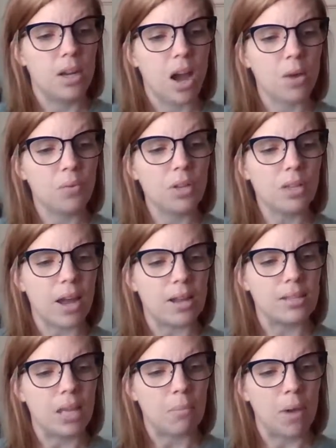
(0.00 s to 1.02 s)
I
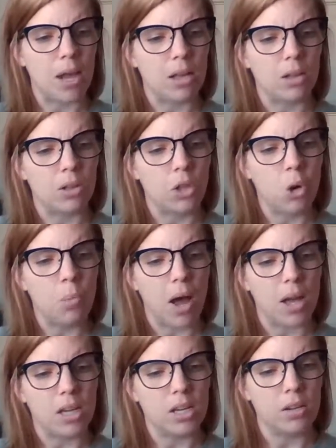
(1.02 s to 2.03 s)
realized that my
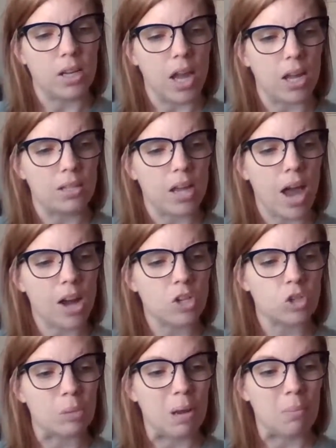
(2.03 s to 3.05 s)
Lobot hearing aids
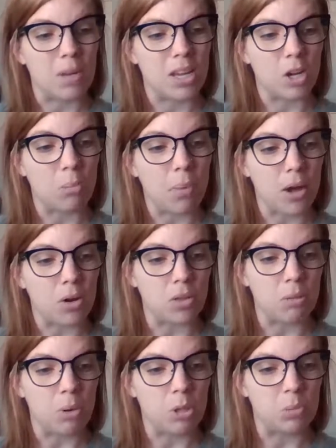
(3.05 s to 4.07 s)
actually made me hear better
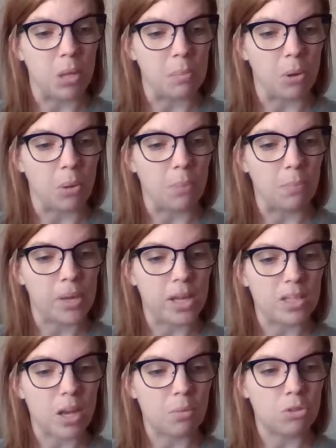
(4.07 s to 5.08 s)
than most people
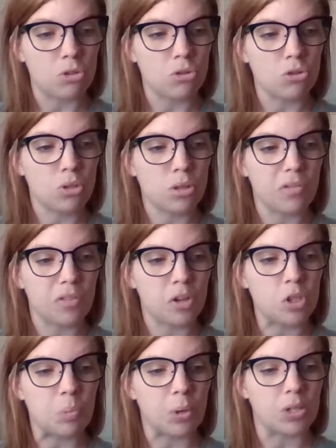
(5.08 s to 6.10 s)
because I was usually the
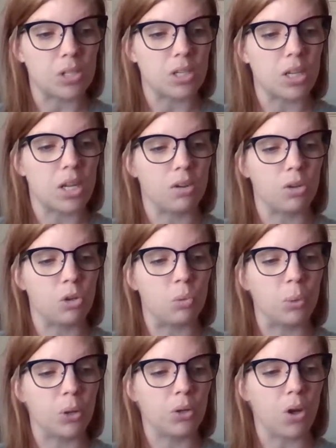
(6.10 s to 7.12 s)
first person to hear a new
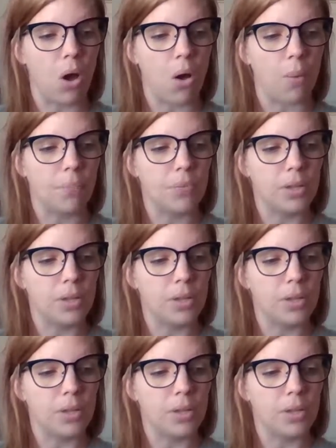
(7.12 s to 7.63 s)
bird call.